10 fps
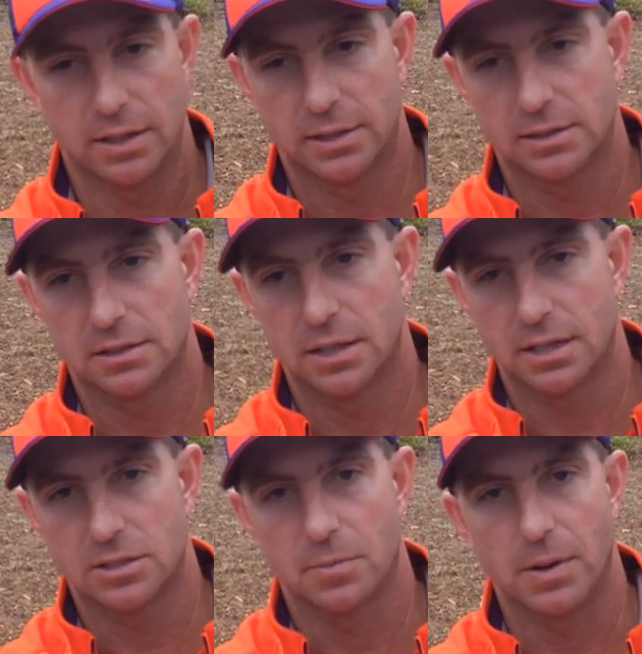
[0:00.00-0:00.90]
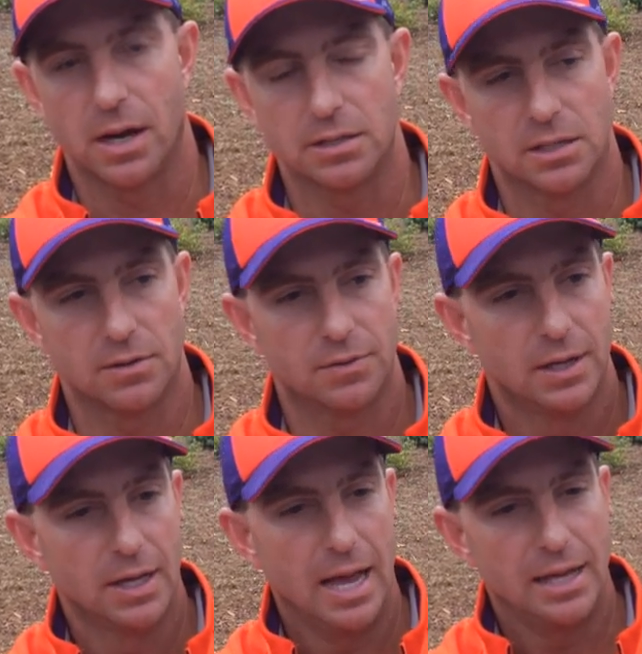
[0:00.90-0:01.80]
that's the positive.
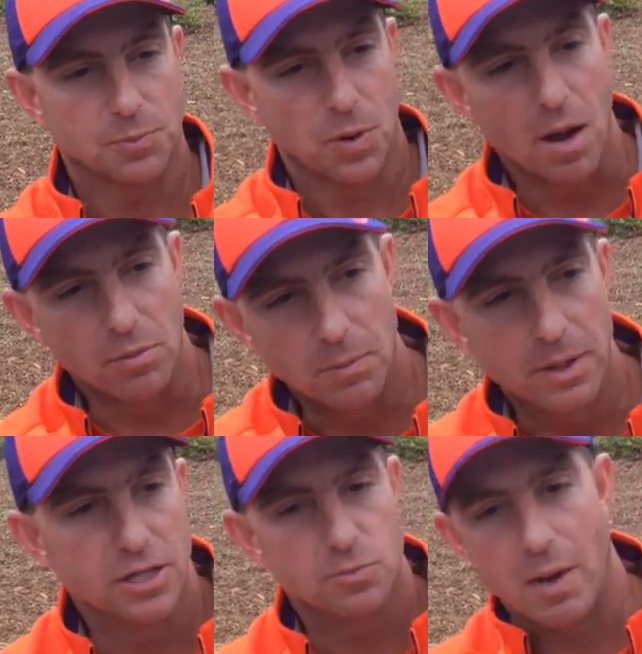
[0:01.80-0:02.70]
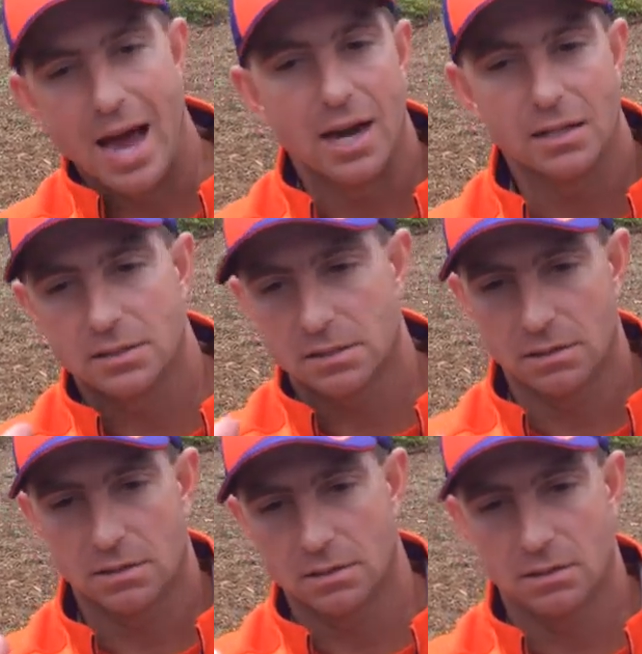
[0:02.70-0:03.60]
It's probably as balanced
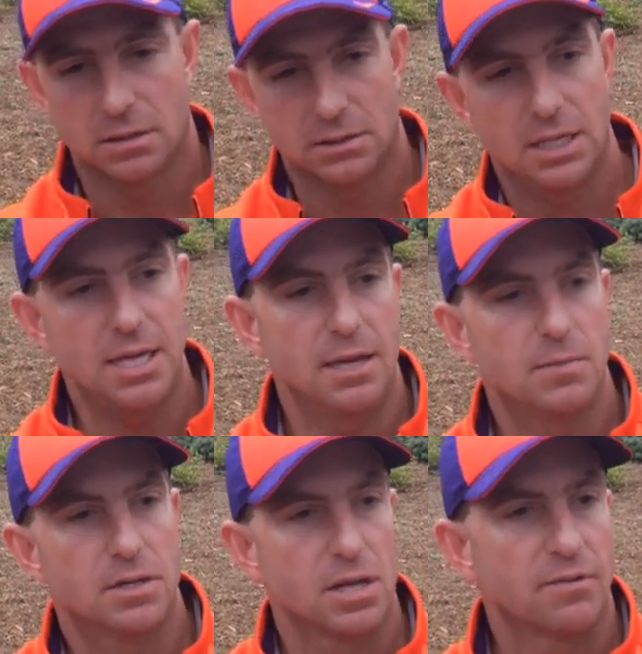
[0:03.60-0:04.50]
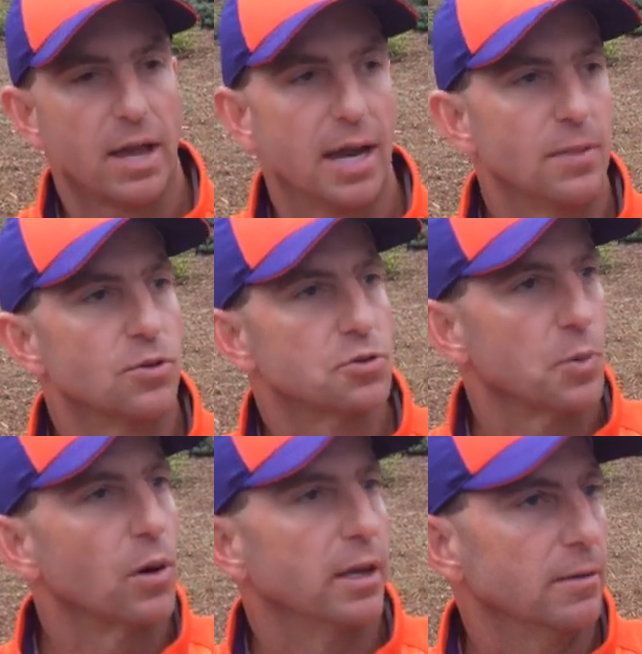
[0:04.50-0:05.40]
a team as I've had in the
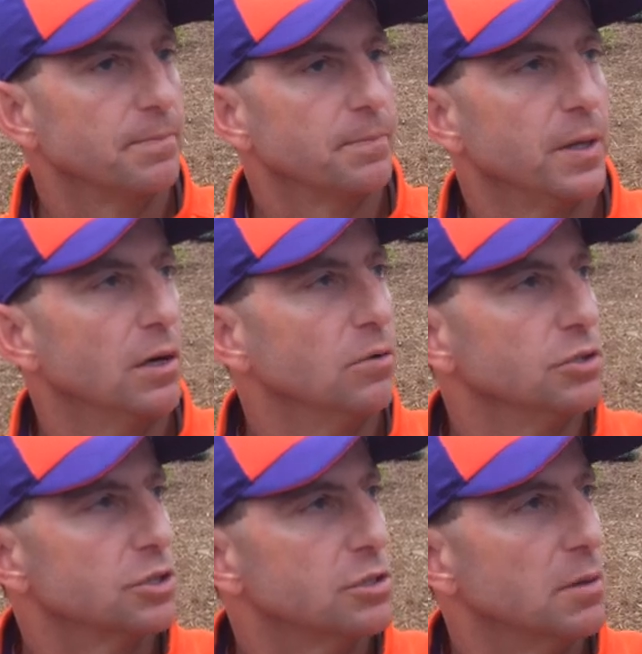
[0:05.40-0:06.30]
spring, just